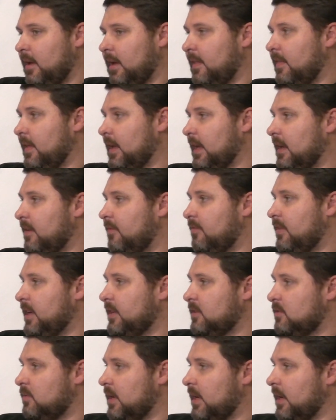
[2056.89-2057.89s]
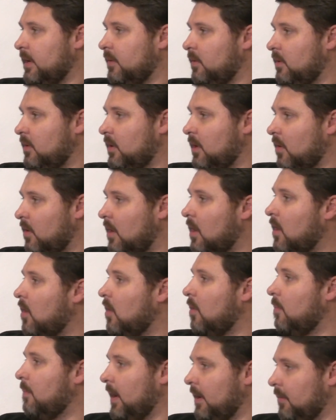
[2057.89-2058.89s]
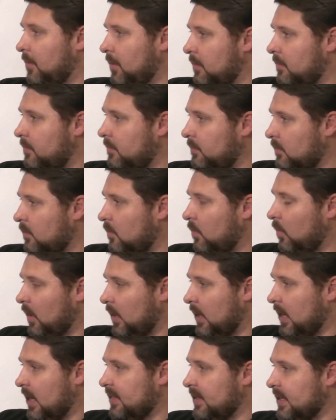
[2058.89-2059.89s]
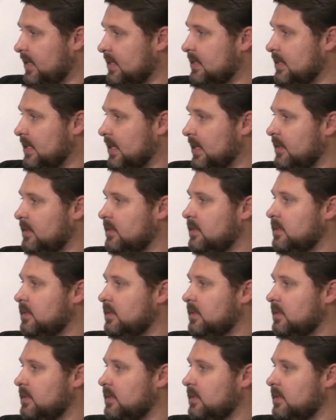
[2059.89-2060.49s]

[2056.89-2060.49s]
In the evenings when I go home, I would work on these things.